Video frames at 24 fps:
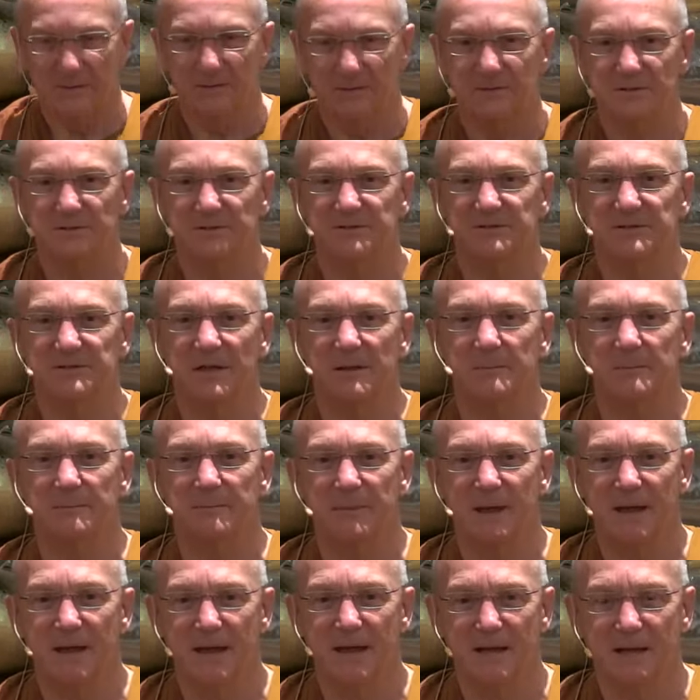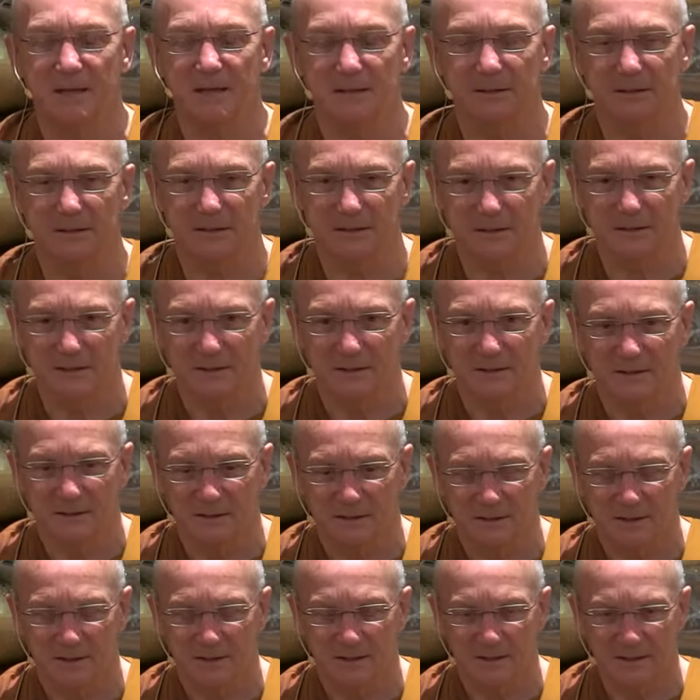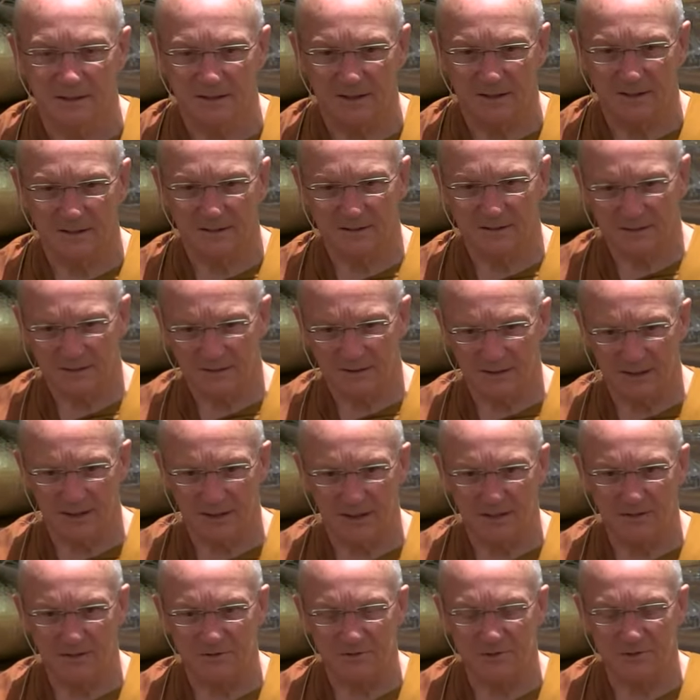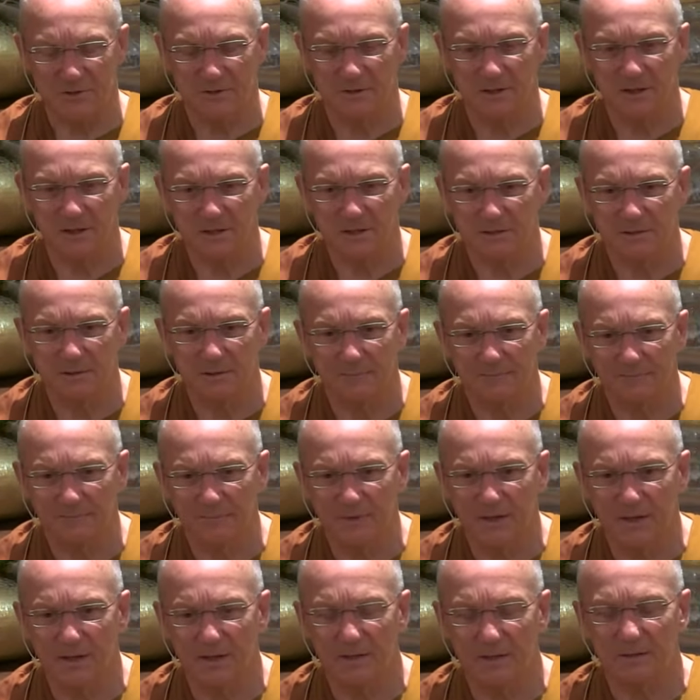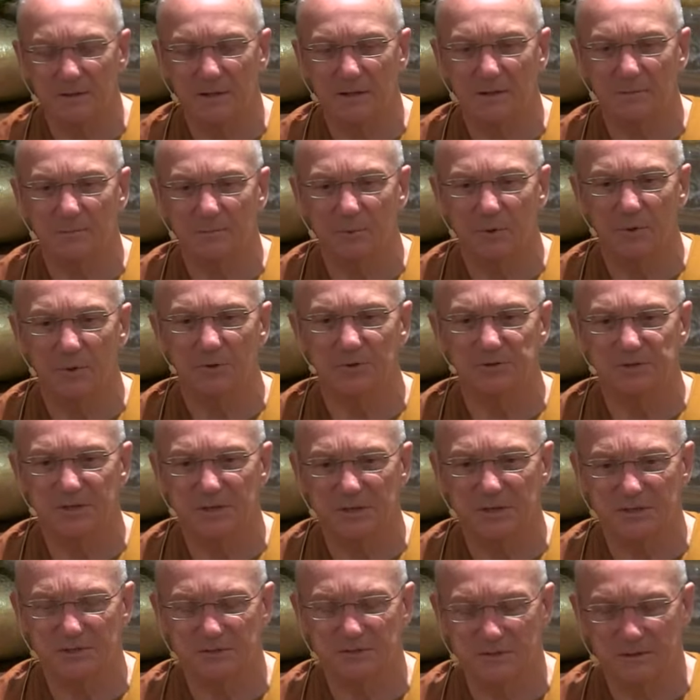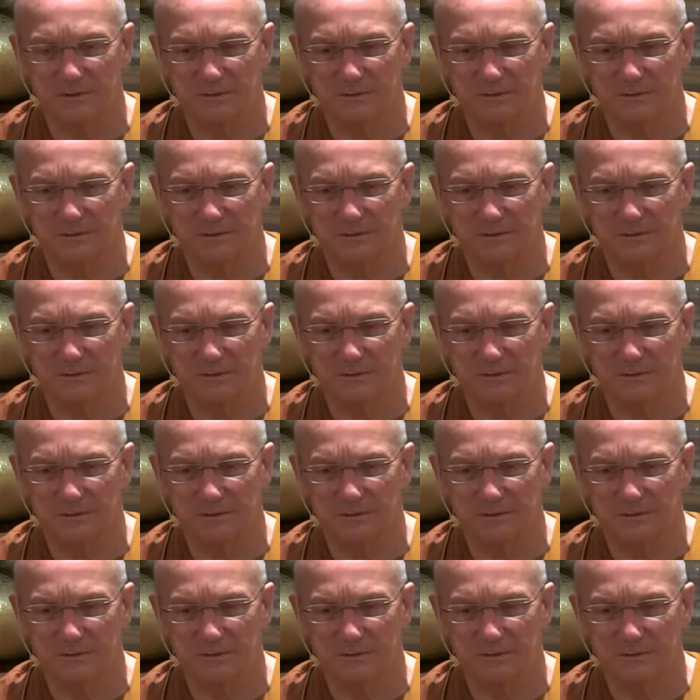step back and engage in that process